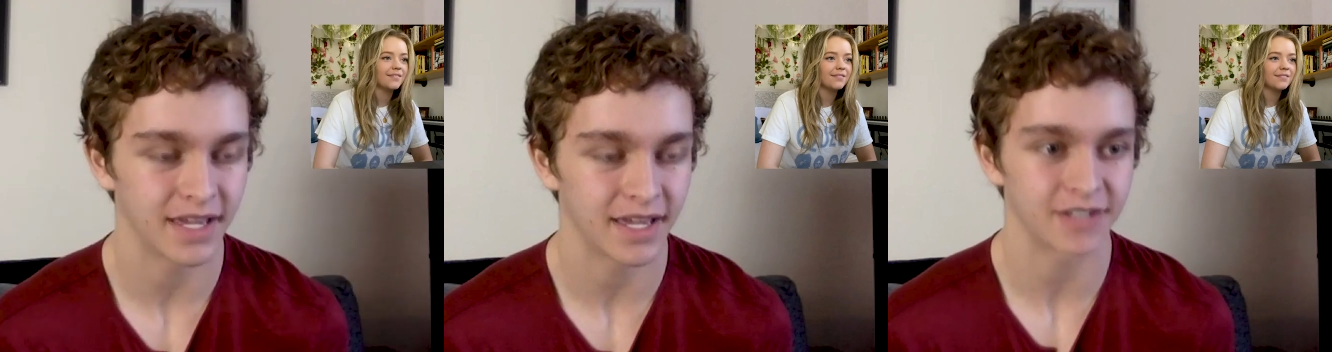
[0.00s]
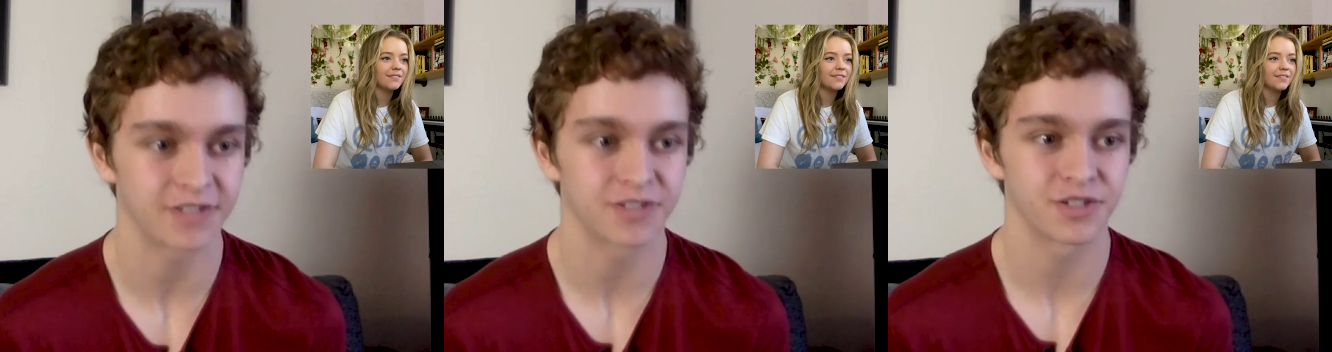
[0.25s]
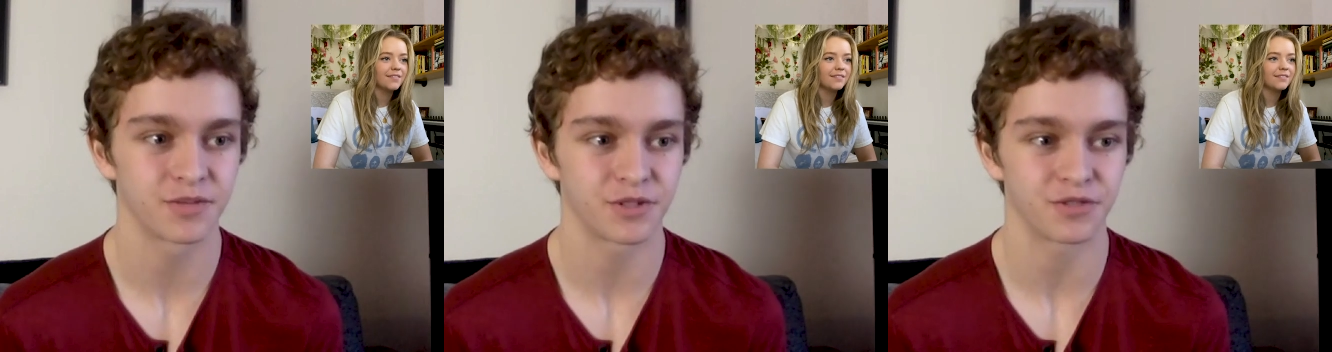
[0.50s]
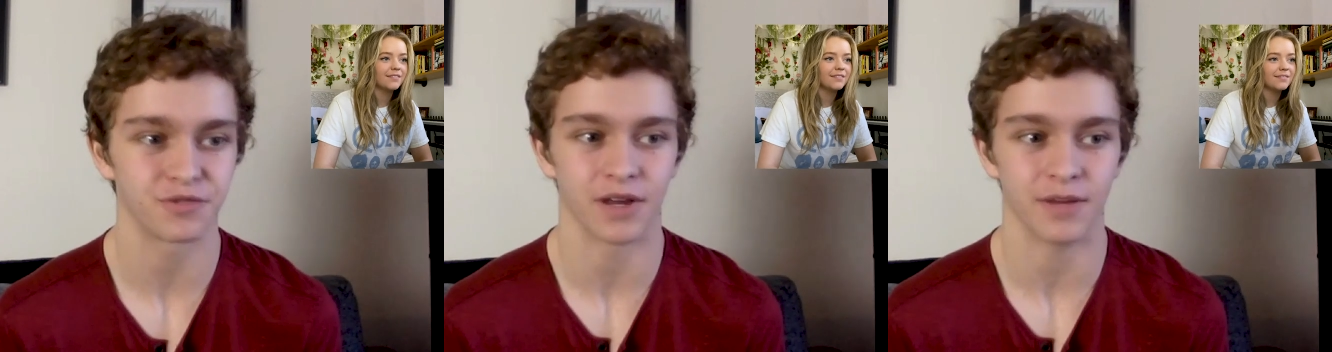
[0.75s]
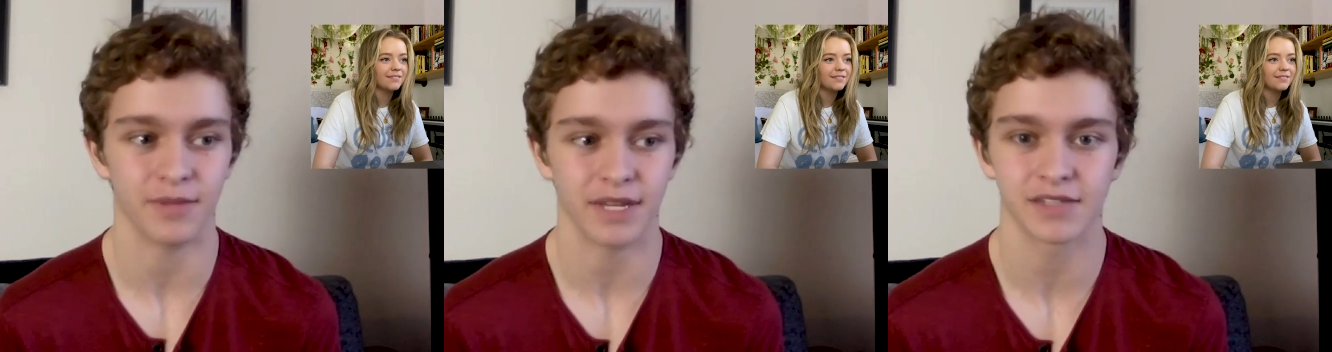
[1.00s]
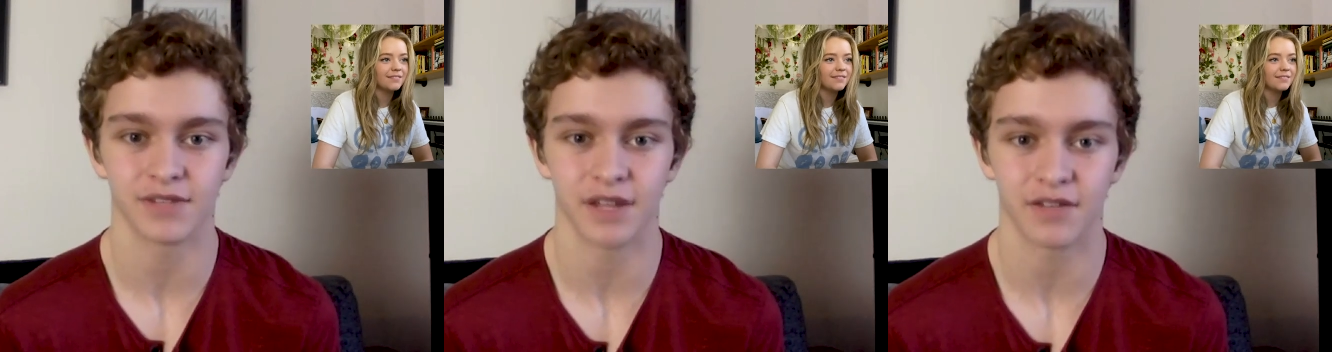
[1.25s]
Speaker 1: And it's so much fun because
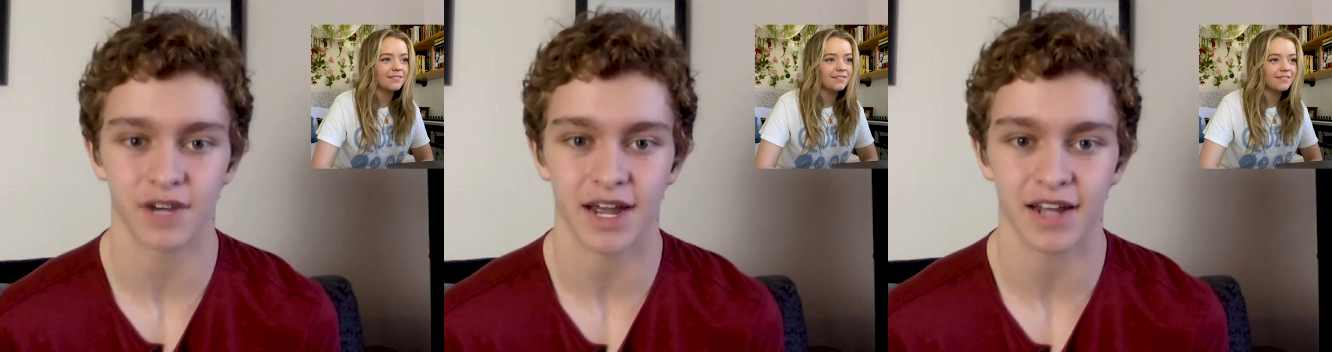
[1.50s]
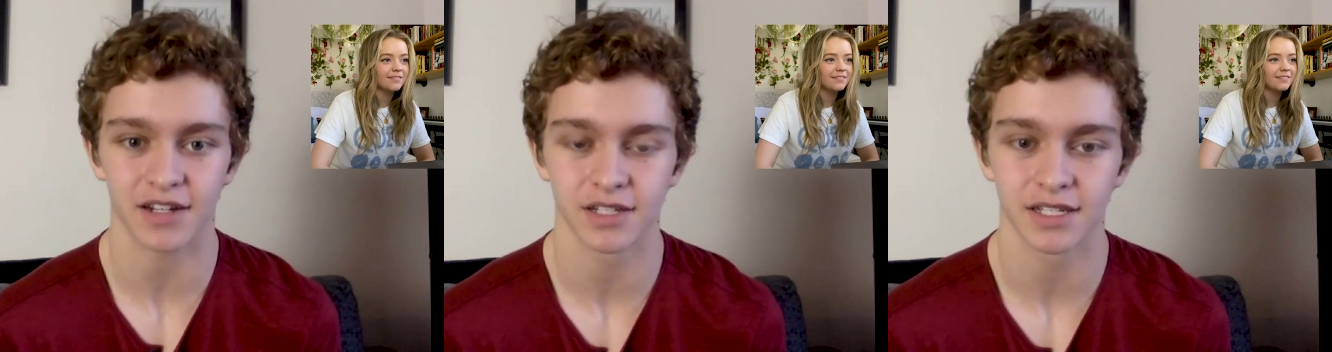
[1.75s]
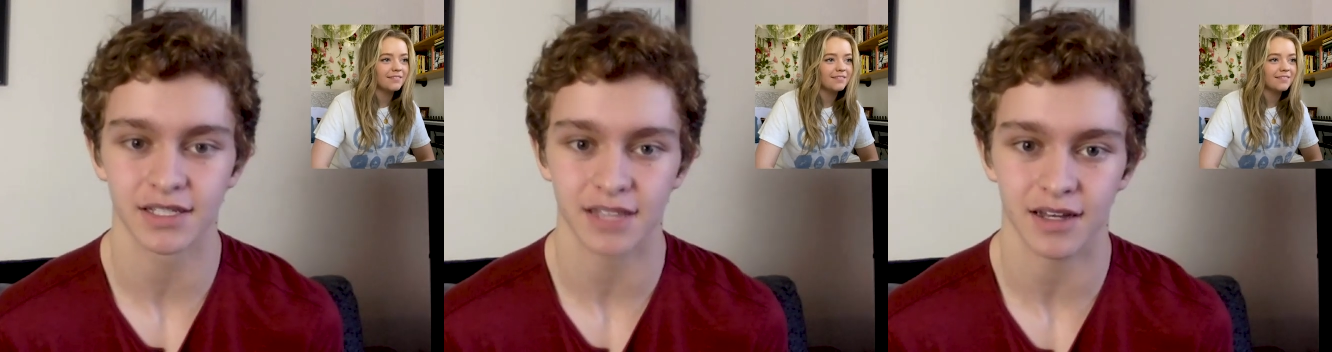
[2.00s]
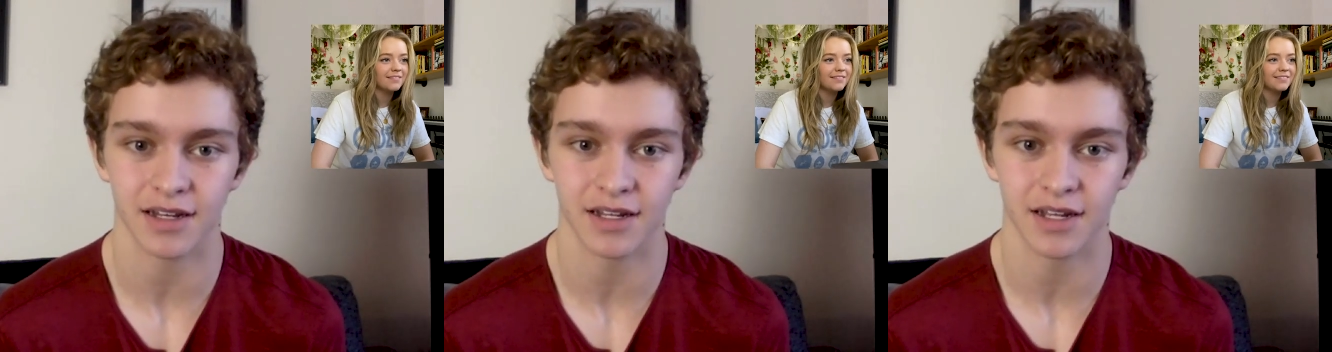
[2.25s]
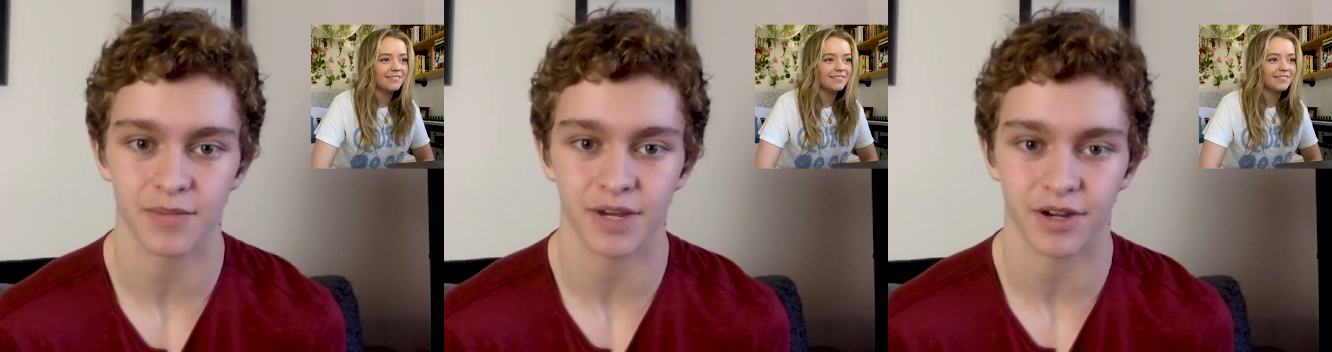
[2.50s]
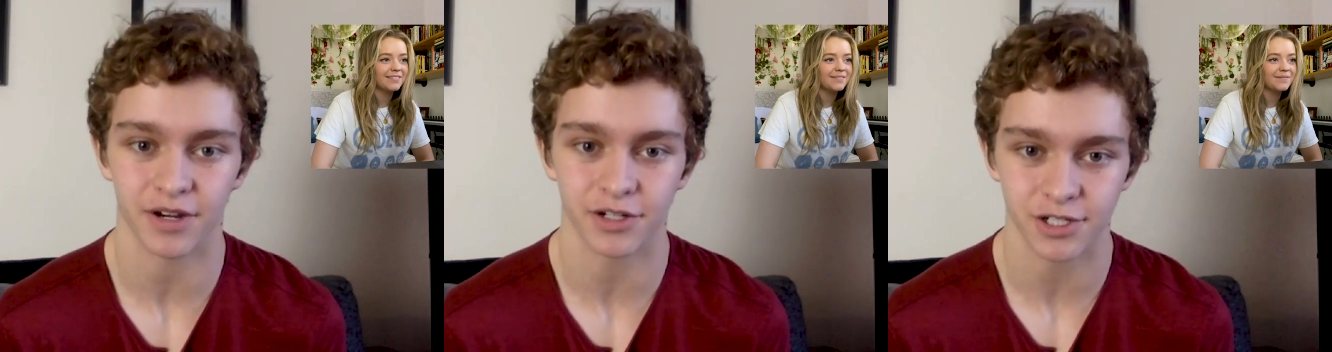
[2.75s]
I've never actually done a
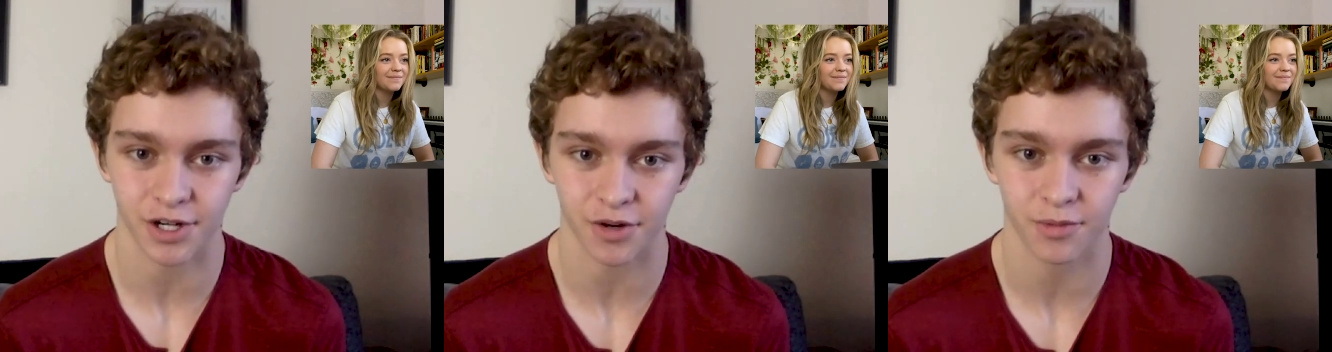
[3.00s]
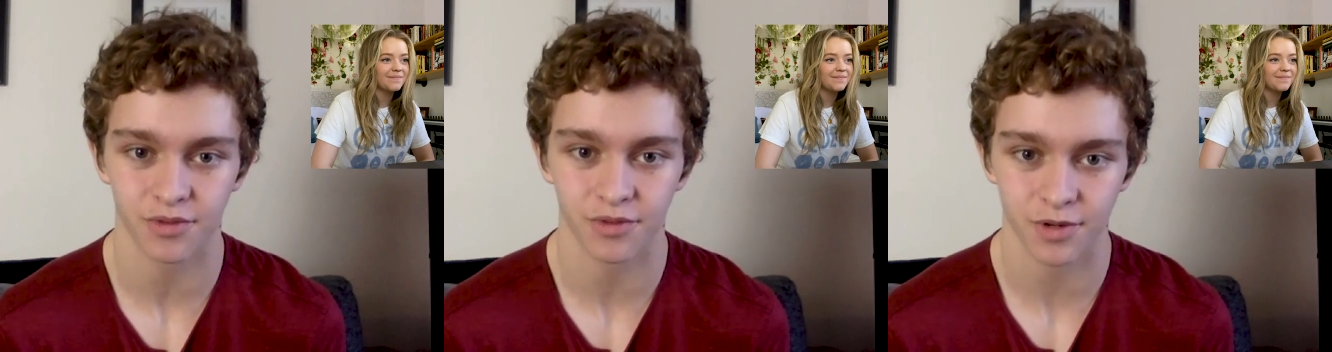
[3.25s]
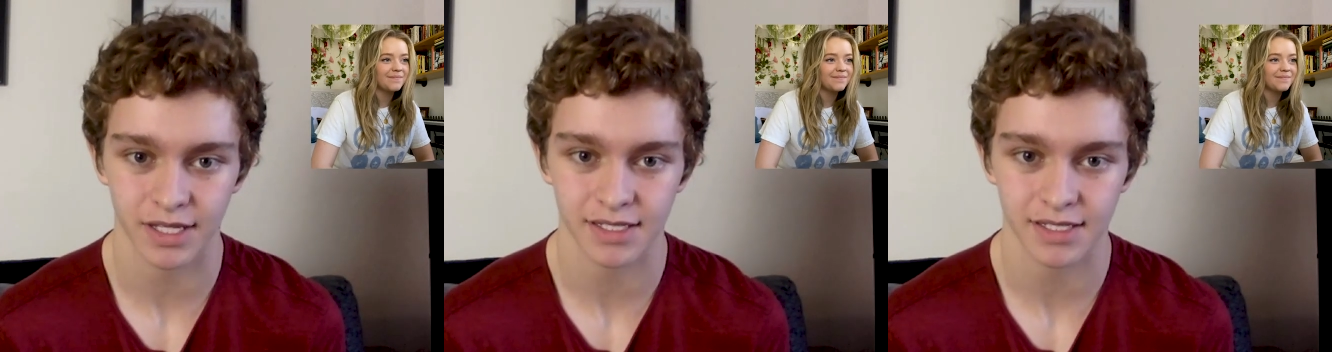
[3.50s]
period show before